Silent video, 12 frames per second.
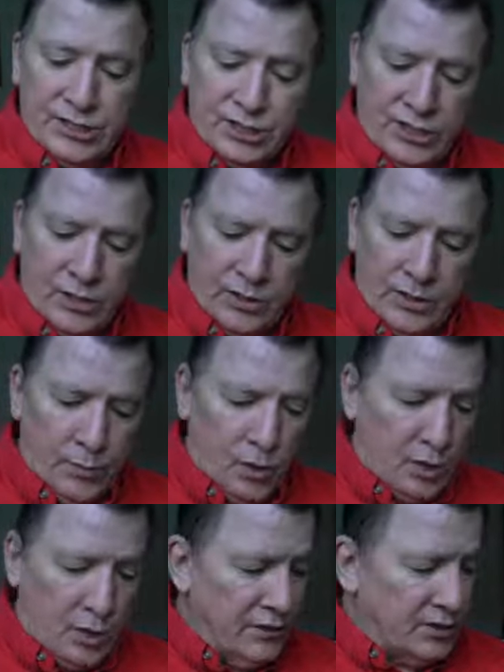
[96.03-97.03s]
the serial number
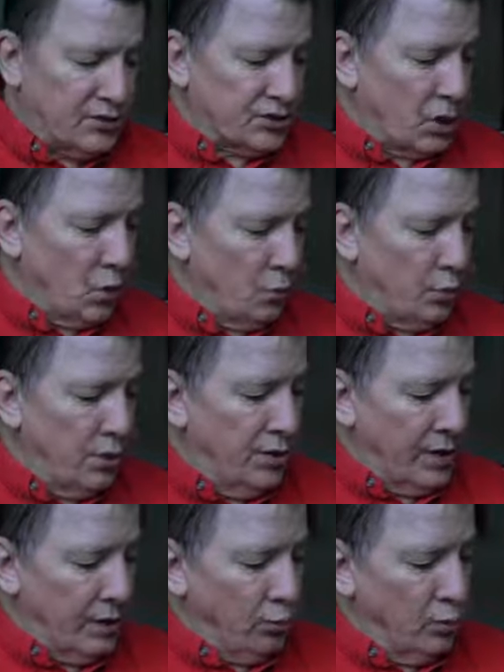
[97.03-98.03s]
of the scope
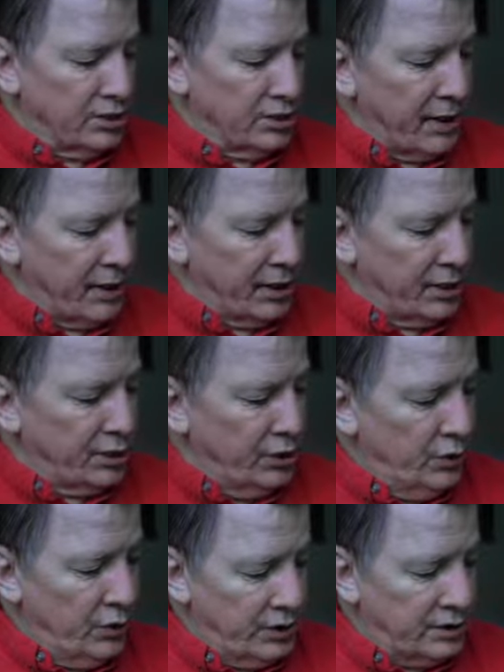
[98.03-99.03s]
that was mounted
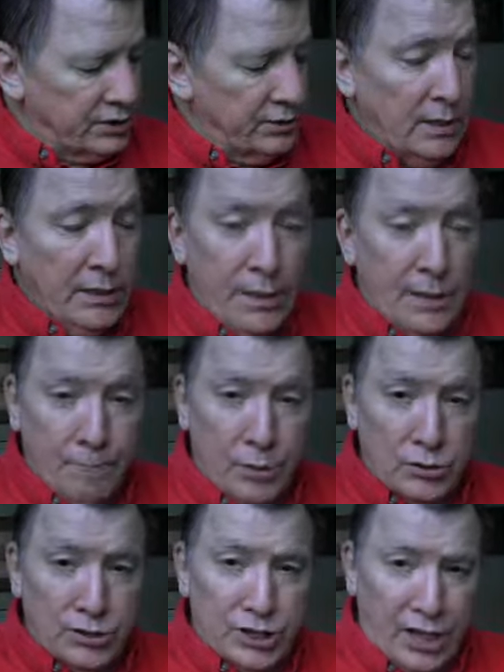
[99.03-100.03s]
to this
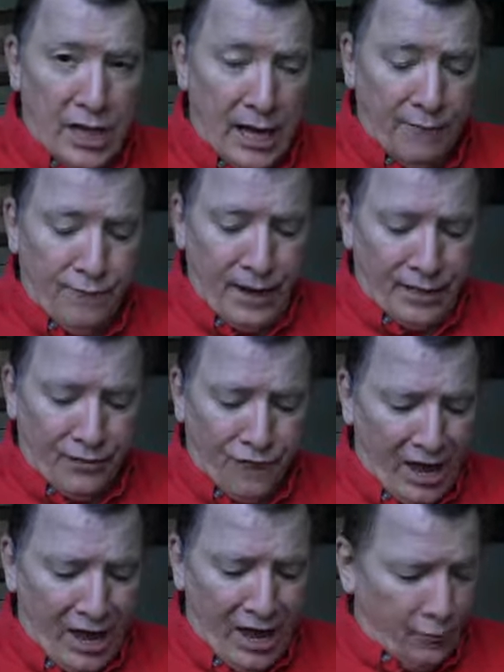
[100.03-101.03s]
Mosin Nagant at the
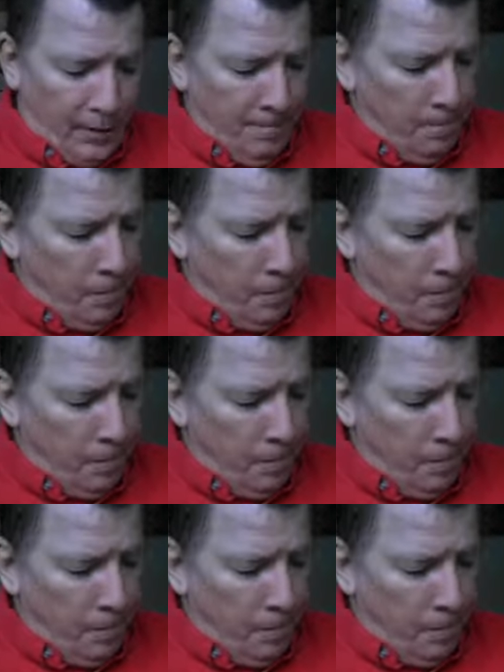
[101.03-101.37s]
factory.